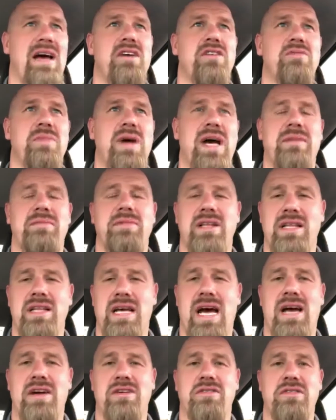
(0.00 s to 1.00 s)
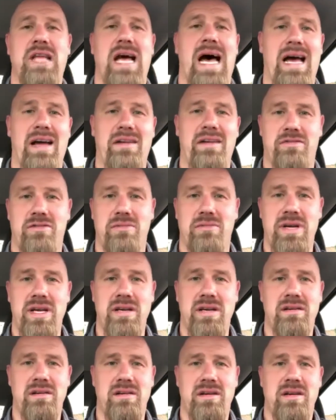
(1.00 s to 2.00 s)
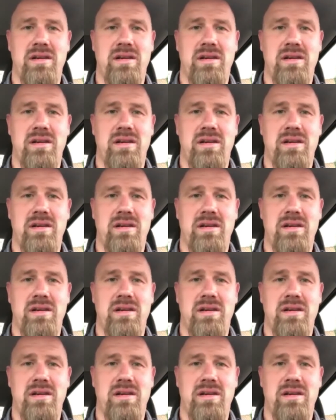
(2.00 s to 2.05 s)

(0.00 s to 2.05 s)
who made me, the guy who died for me,